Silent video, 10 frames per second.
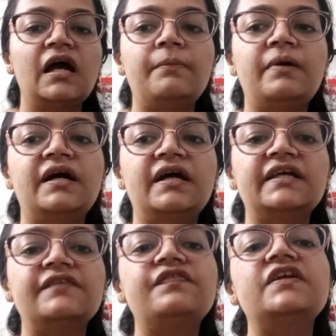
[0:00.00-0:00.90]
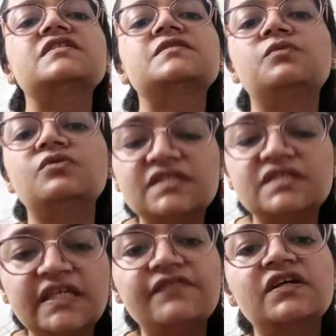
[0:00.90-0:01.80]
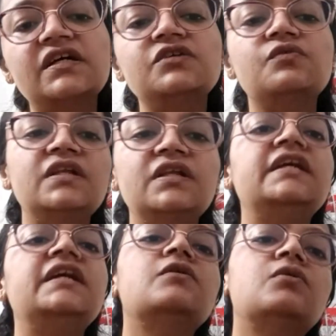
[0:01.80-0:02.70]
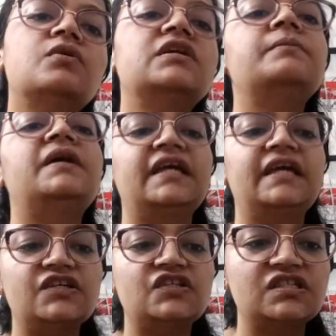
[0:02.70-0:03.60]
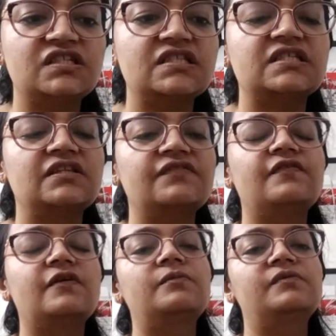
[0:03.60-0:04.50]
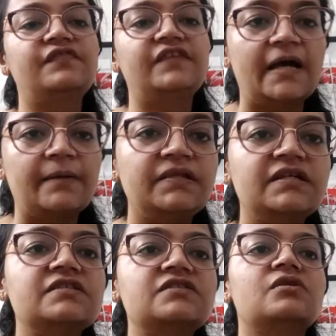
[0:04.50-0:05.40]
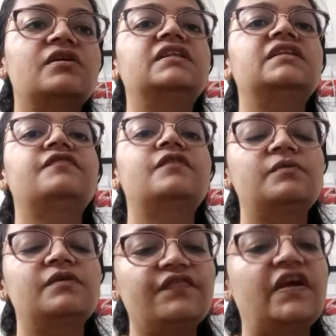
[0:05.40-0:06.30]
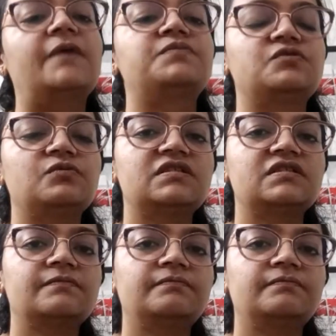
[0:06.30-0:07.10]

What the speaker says: But if it is more severe, you will need oral medications in the form of tablets or in the form of capsules.